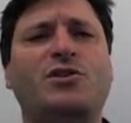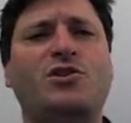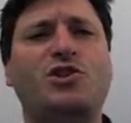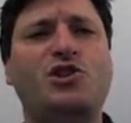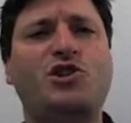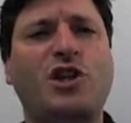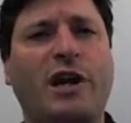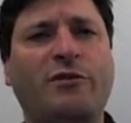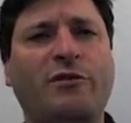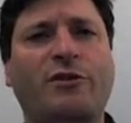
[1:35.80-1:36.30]

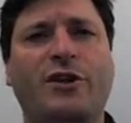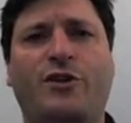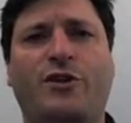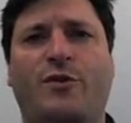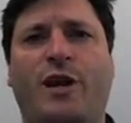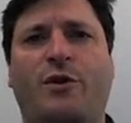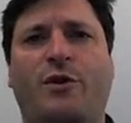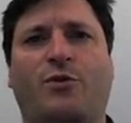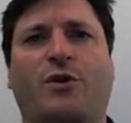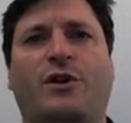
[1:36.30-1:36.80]
Generally, the
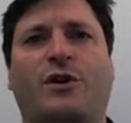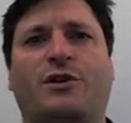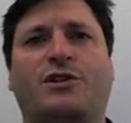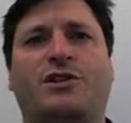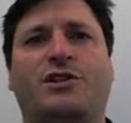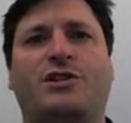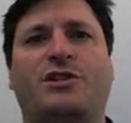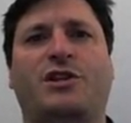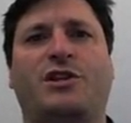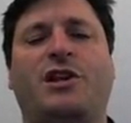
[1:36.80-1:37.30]
way it
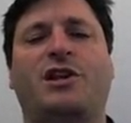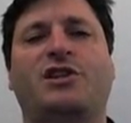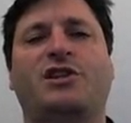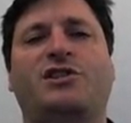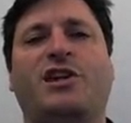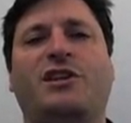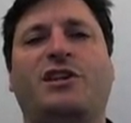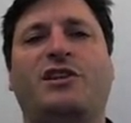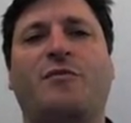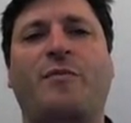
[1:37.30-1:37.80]
works is
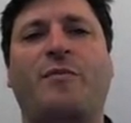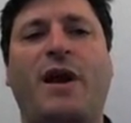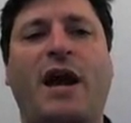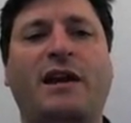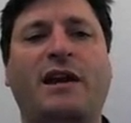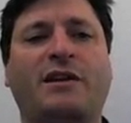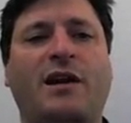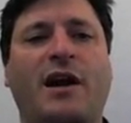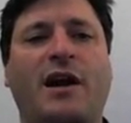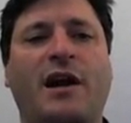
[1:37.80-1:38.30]
that the
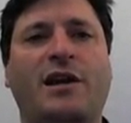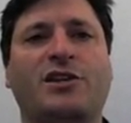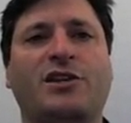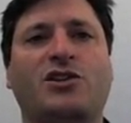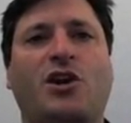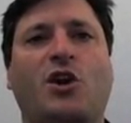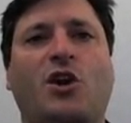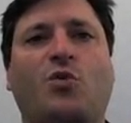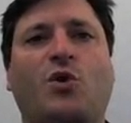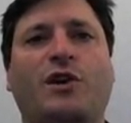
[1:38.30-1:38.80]
bad guys
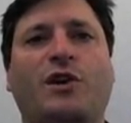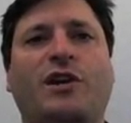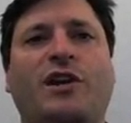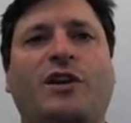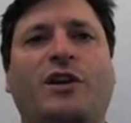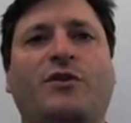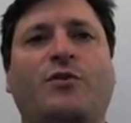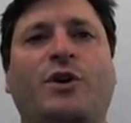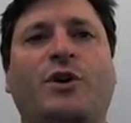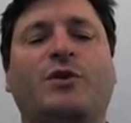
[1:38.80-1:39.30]
are
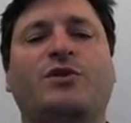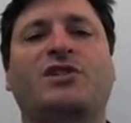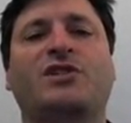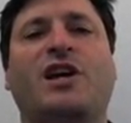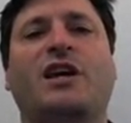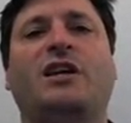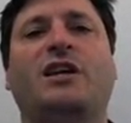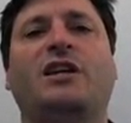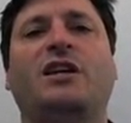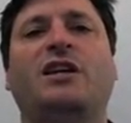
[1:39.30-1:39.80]
working what you would
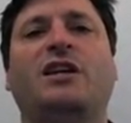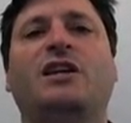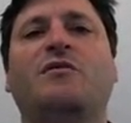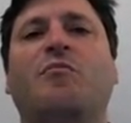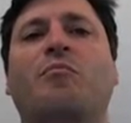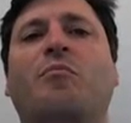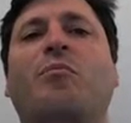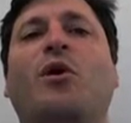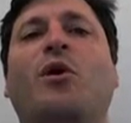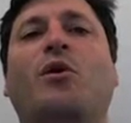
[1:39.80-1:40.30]
say
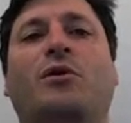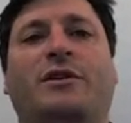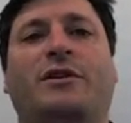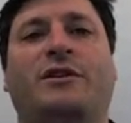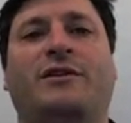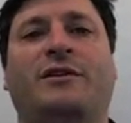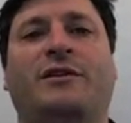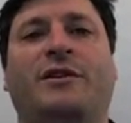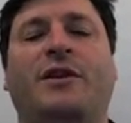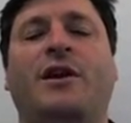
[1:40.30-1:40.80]
in bulk.
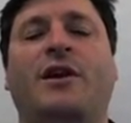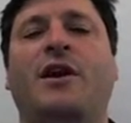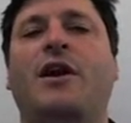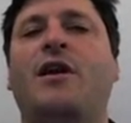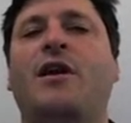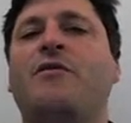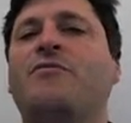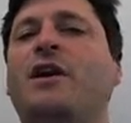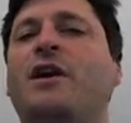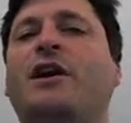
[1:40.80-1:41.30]

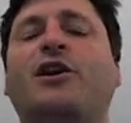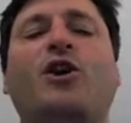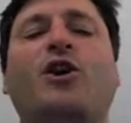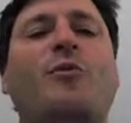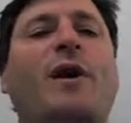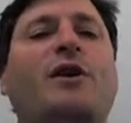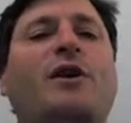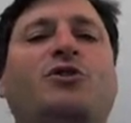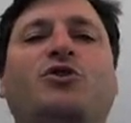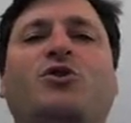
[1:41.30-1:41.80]
They don't know
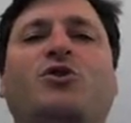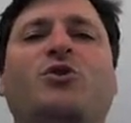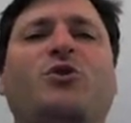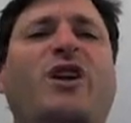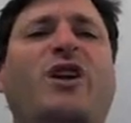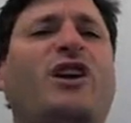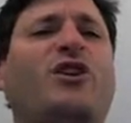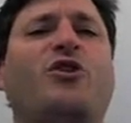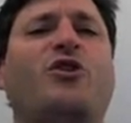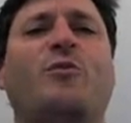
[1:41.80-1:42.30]
about you.
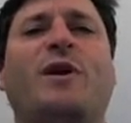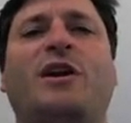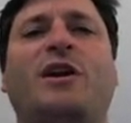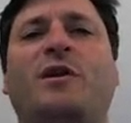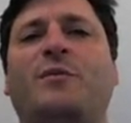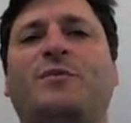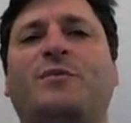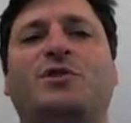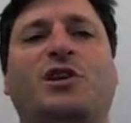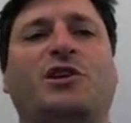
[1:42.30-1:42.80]
They don't know about
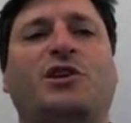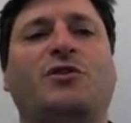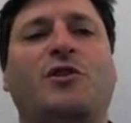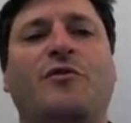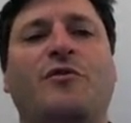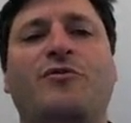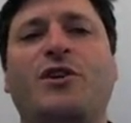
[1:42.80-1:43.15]
anyone in particular.